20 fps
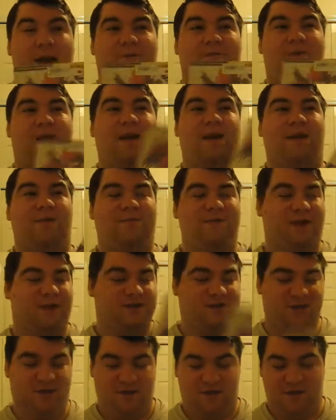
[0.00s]
finally
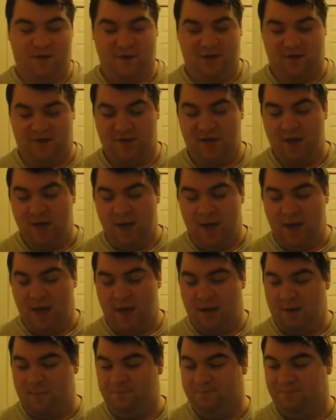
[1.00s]
finished this series.
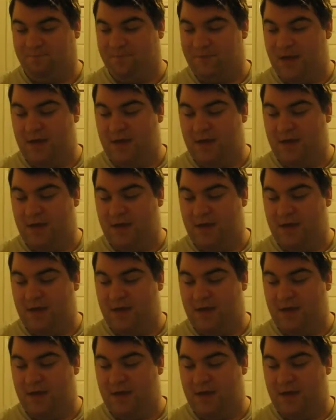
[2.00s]
And